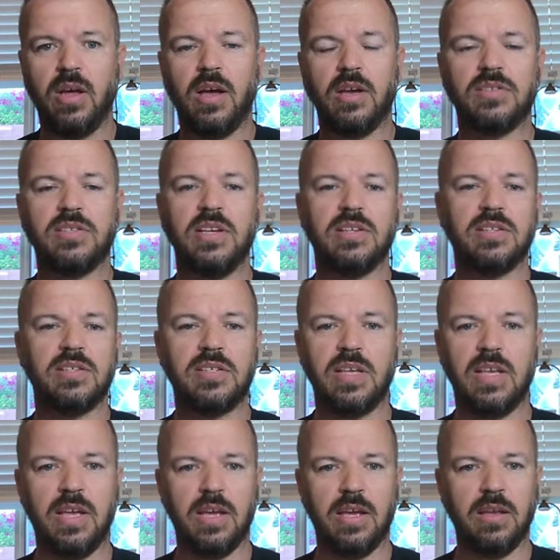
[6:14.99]

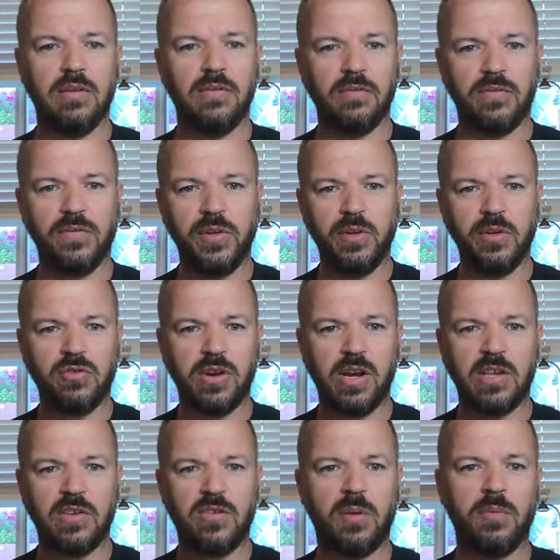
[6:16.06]
assists in fluid
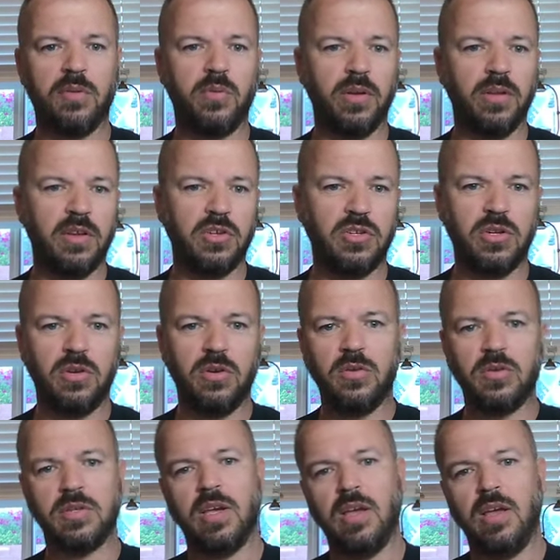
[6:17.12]
transfer between
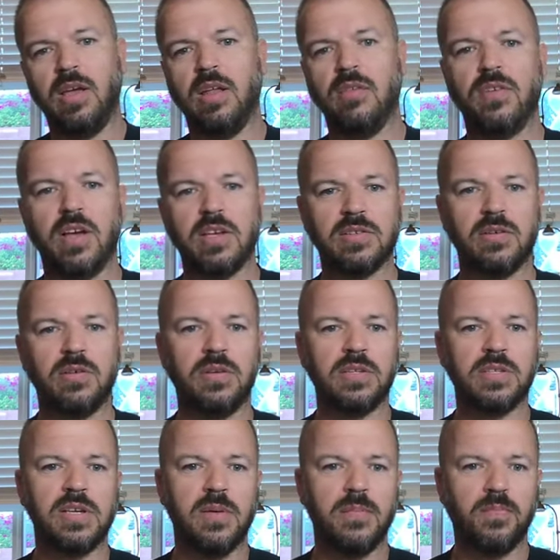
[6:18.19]
tissues and
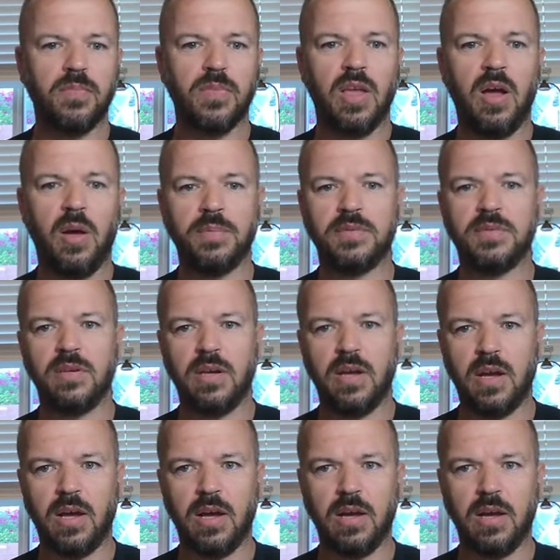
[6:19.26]
vessels, helps